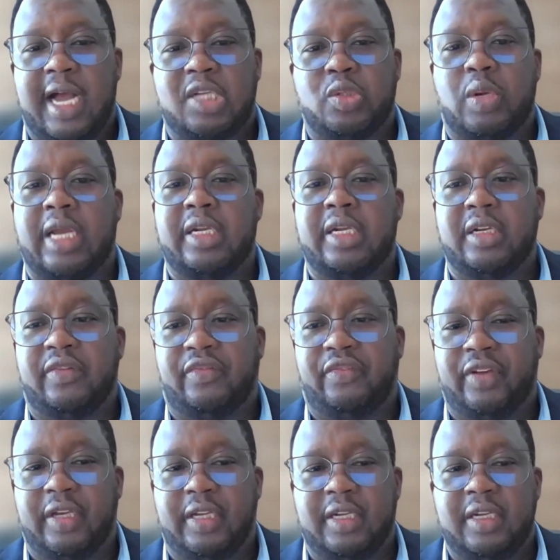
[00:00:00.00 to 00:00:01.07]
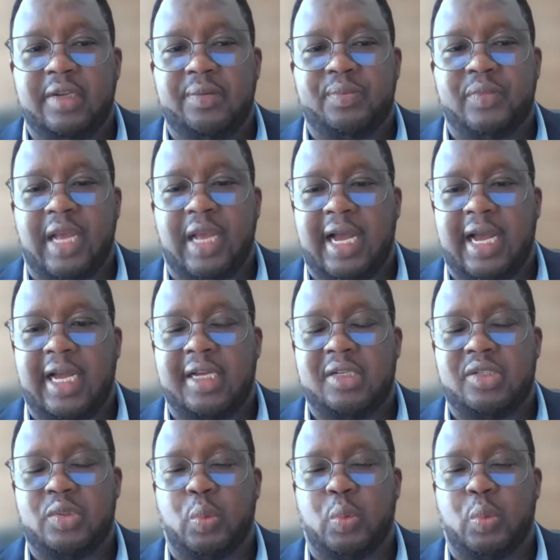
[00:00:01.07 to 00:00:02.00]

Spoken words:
to kindly fill